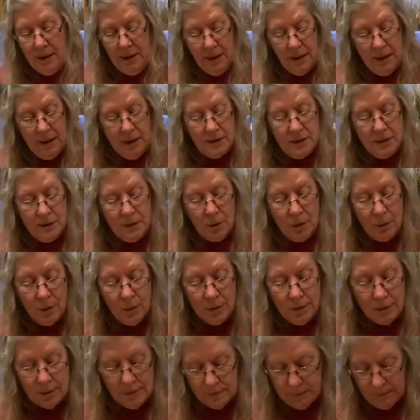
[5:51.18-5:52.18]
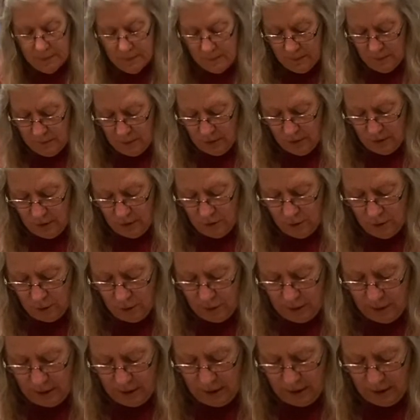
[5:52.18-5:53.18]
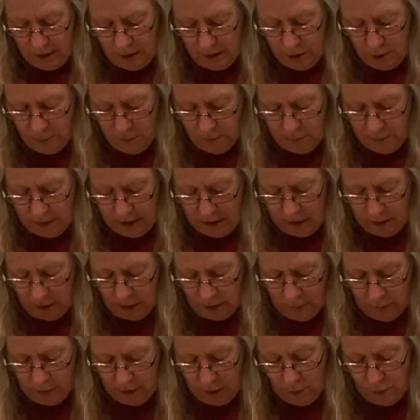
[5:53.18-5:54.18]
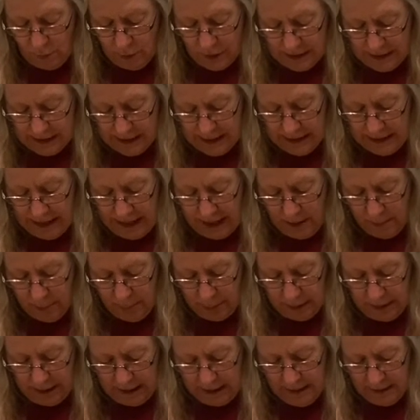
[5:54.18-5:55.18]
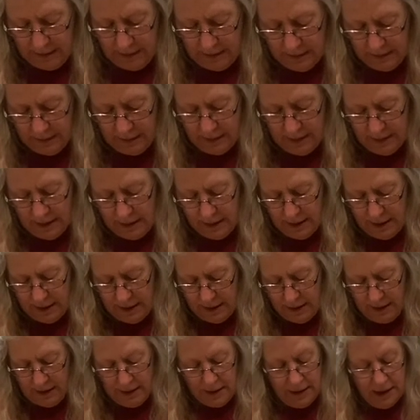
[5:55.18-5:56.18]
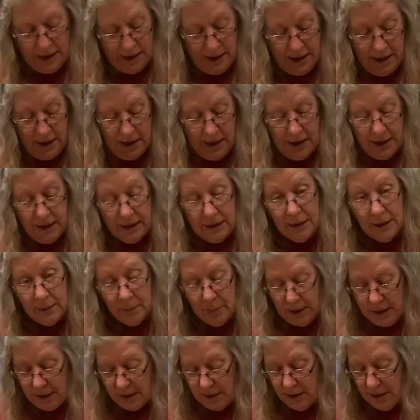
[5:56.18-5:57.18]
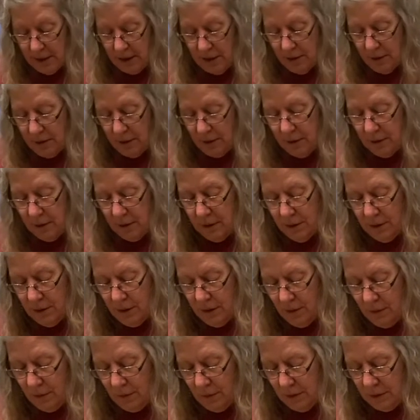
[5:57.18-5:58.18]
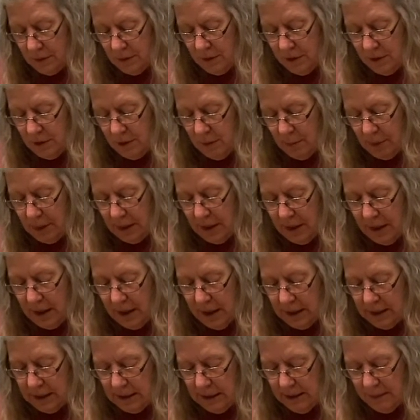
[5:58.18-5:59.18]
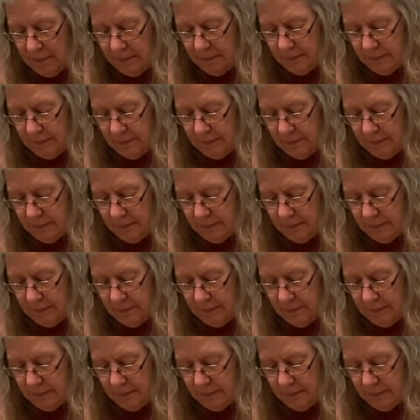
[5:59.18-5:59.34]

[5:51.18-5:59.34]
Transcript: And so you would be gluing or stapling the head about here onto the body,